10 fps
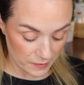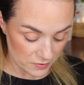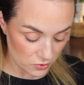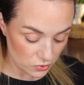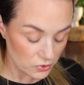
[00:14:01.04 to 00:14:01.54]

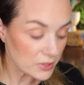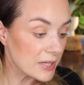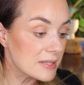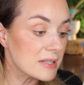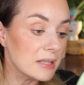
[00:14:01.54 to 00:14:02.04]
So do you
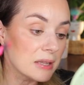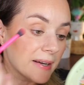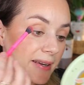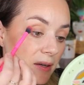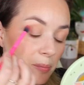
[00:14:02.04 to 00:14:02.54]
guys
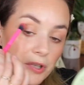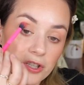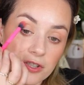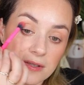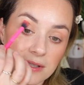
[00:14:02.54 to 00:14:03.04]
like
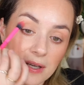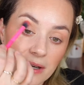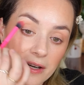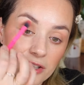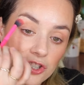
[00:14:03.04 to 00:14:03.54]
purchasing
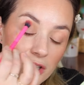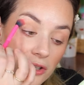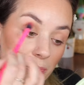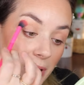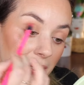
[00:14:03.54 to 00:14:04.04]

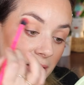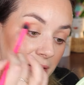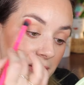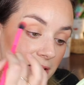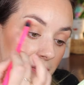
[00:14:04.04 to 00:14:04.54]
eyeshadow
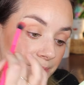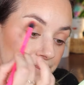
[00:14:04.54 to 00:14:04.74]
palettes?